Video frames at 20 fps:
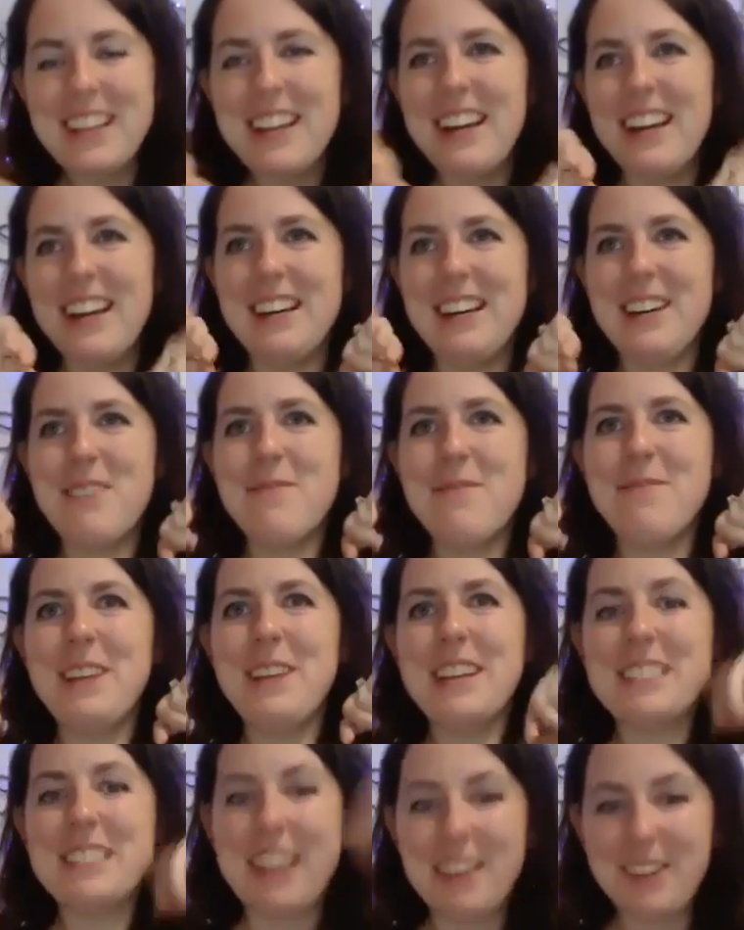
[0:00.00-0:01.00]

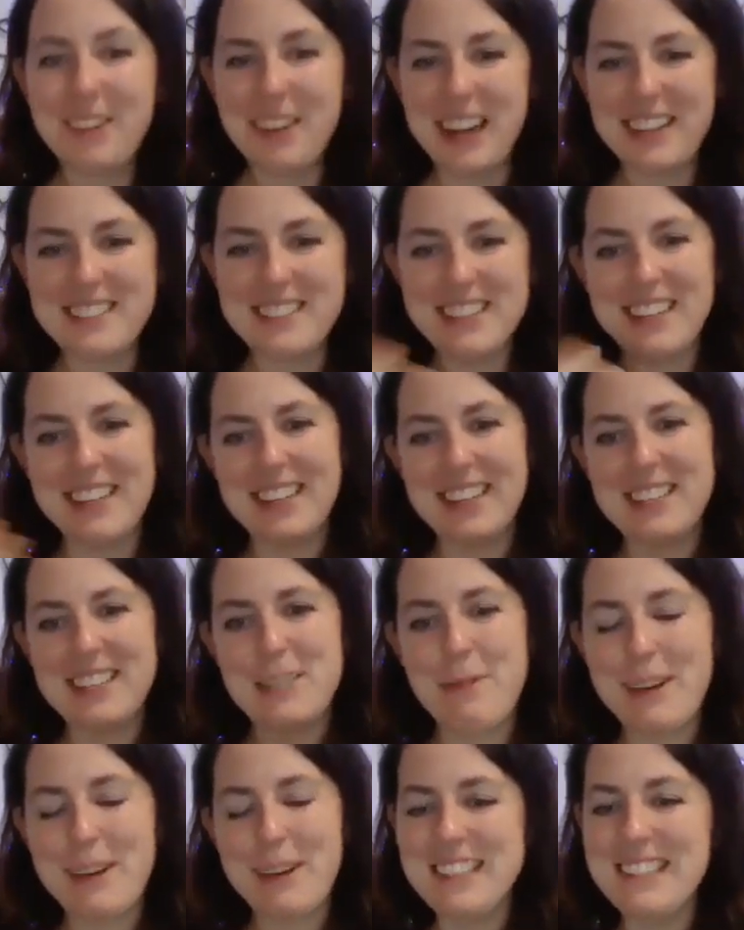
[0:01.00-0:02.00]
because I don't get to
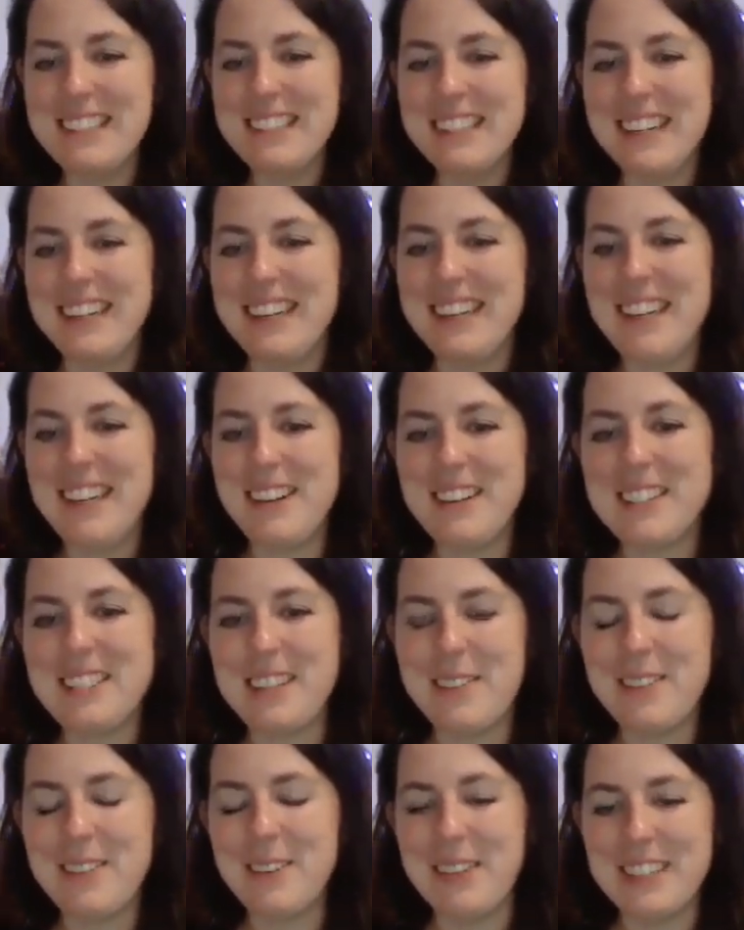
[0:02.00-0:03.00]
experience it, because
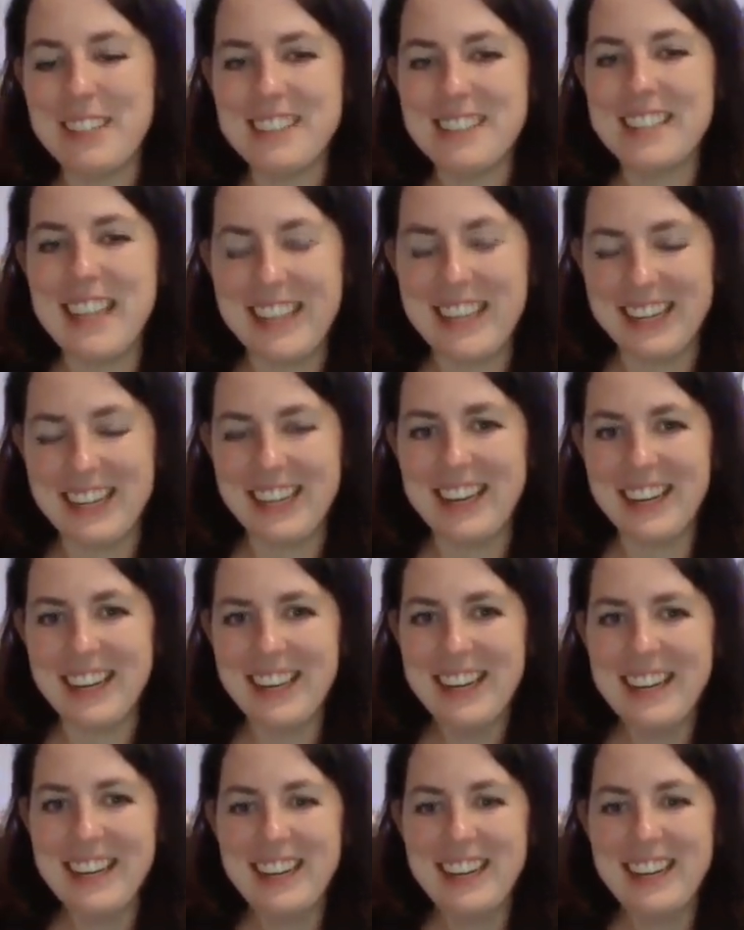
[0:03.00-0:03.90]
I'm the one saying it.